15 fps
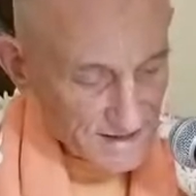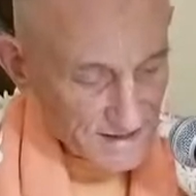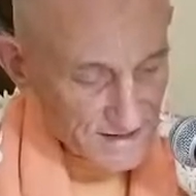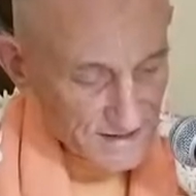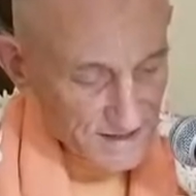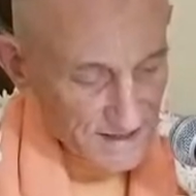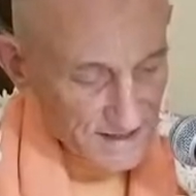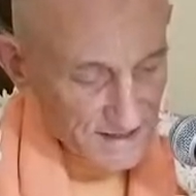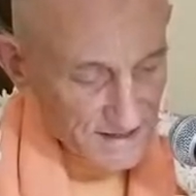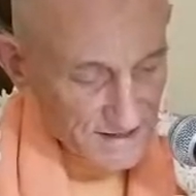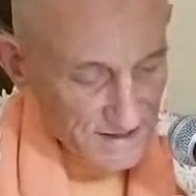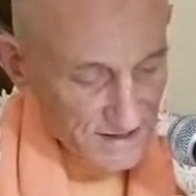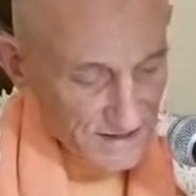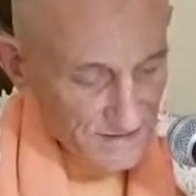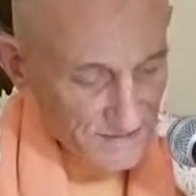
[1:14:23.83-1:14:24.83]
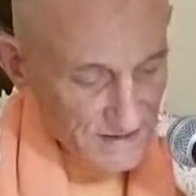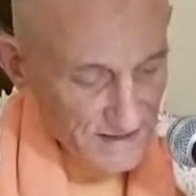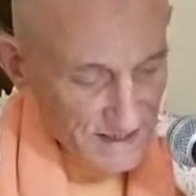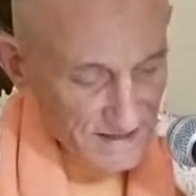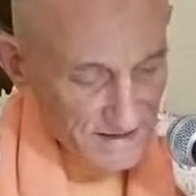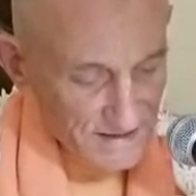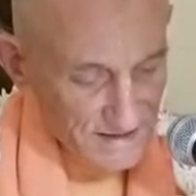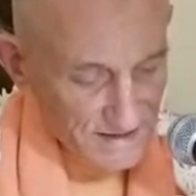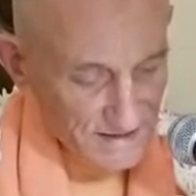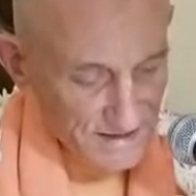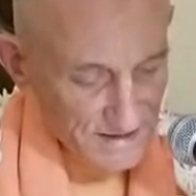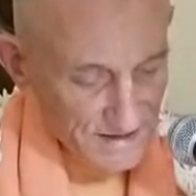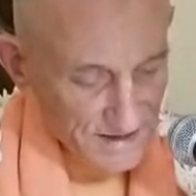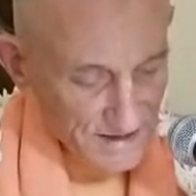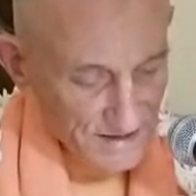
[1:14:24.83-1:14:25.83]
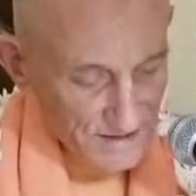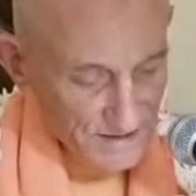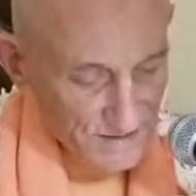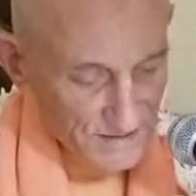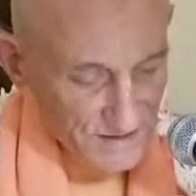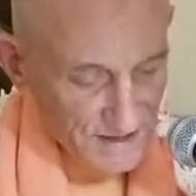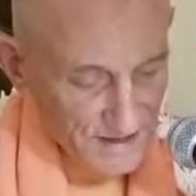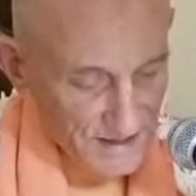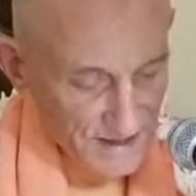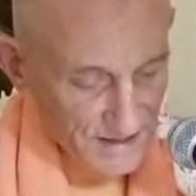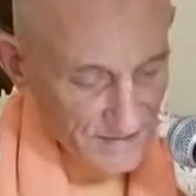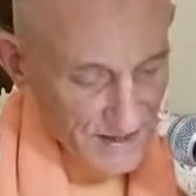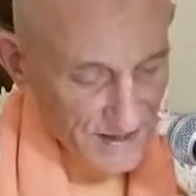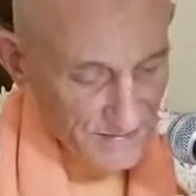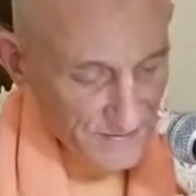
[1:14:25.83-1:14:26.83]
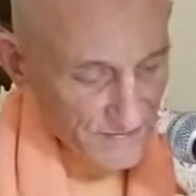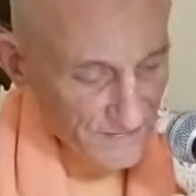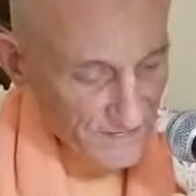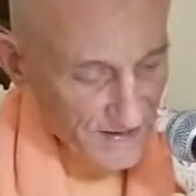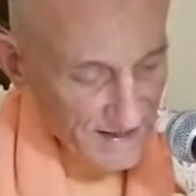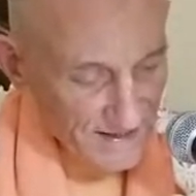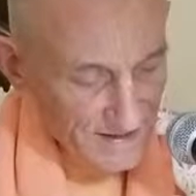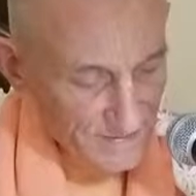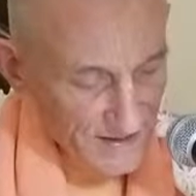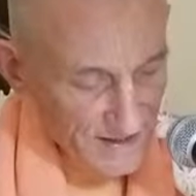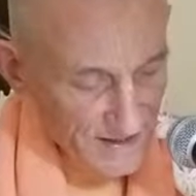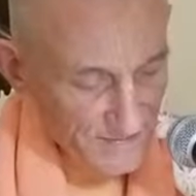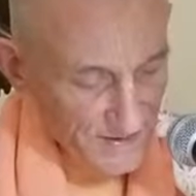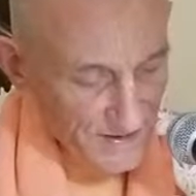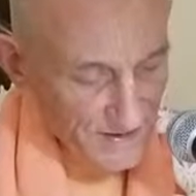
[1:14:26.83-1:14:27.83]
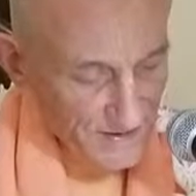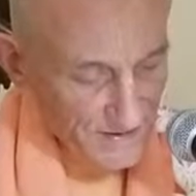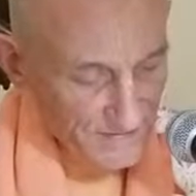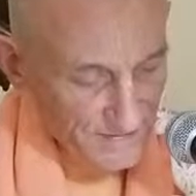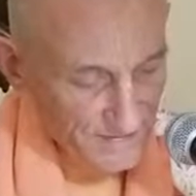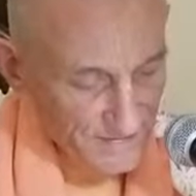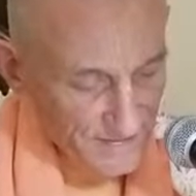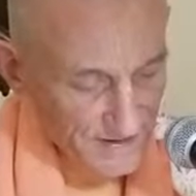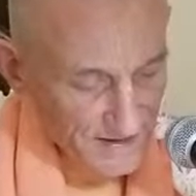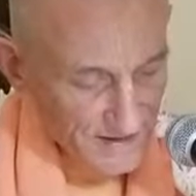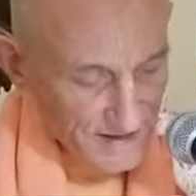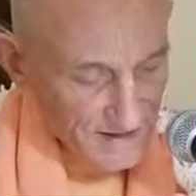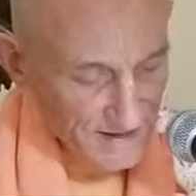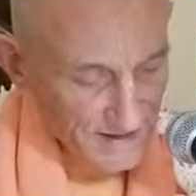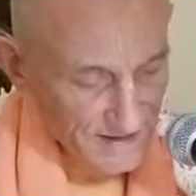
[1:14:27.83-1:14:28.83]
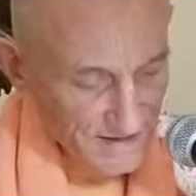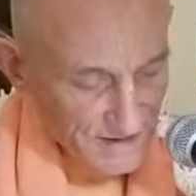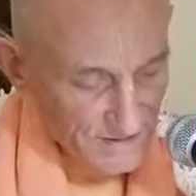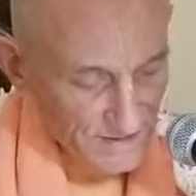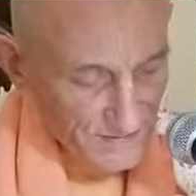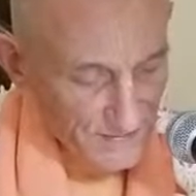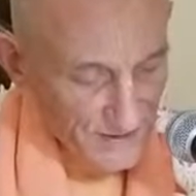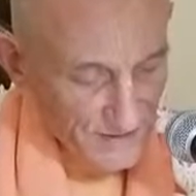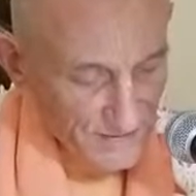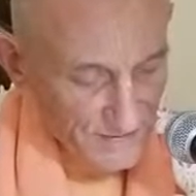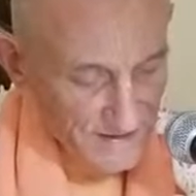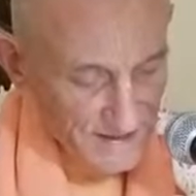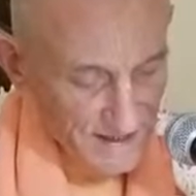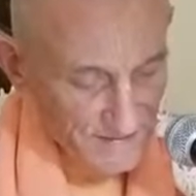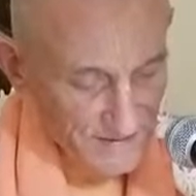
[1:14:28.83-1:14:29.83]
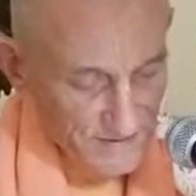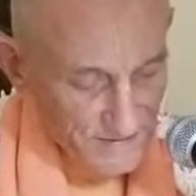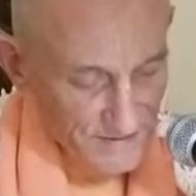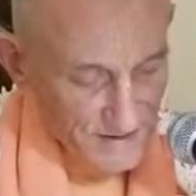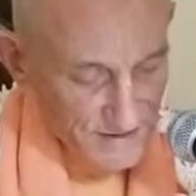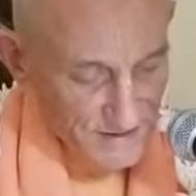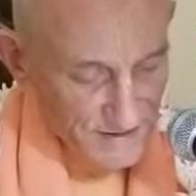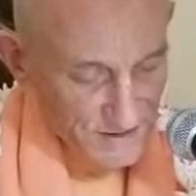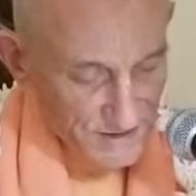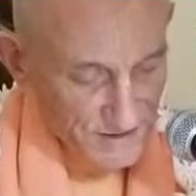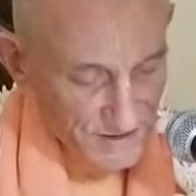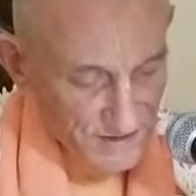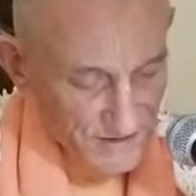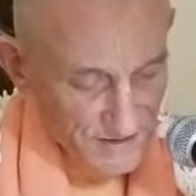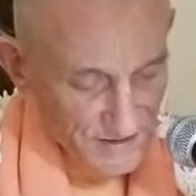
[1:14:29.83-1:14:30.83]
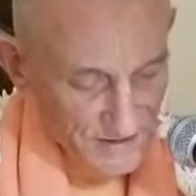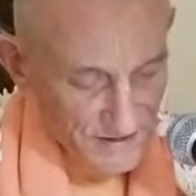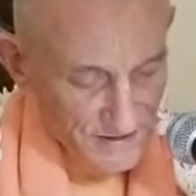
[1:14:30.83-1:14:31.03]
Seeing the circumstances, Lord Chaitanya Mahaprabhu finally became calm, so the boat was able to reach the shore